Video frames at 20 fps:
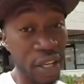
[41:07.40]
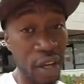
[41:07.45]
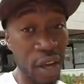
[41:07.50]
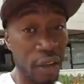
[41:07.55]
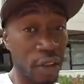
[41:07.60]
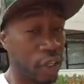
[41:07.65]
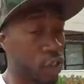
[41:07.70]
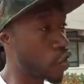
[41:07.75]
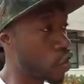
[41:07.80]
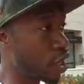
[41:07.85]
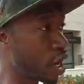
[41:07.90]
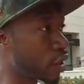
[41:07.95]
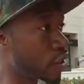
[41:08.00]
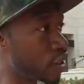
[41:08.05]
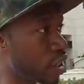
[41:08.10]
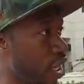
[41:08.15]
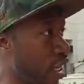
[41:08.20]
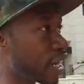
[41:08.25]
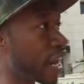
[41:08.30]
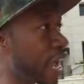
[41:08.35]
of this junk
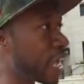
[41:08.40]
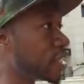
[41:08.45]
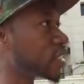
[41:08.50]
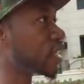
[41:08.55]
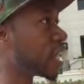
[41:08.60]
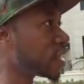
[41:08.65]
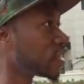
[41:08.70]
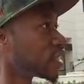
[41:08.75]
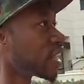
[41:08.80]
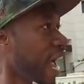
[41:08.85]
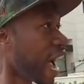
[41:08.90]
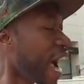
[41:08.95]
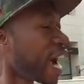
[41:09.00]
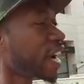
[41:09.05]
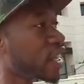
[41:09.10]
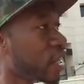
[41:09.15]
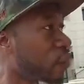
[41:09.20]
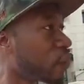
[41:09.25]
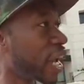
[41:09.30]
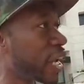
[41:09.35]
DNA tends to
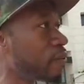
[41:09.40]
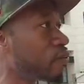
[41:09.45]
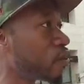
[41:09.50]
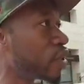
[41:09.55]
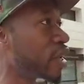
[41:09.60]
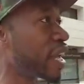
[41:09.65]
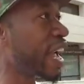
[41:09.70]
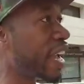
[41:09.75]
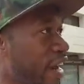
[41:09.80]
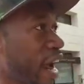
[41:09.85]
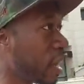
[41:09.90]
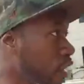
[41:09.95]
activate in our